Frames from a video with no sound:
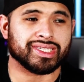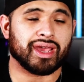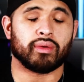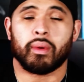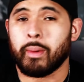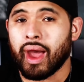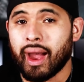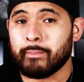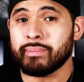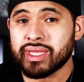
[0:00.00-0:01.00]
Now,
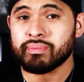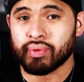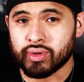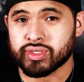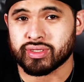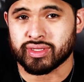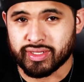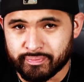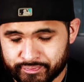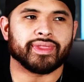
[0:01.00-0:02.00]
me
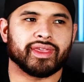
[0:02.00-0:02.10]
personally,